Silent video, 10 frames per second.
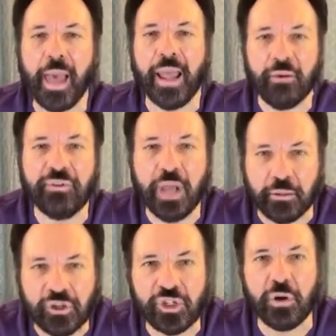and have
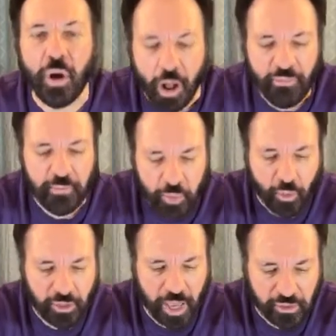done so on the
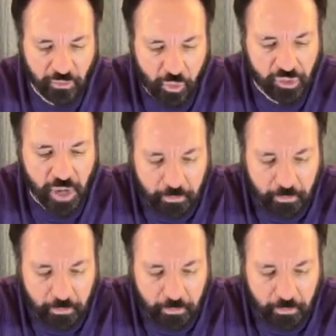broadcast, of course.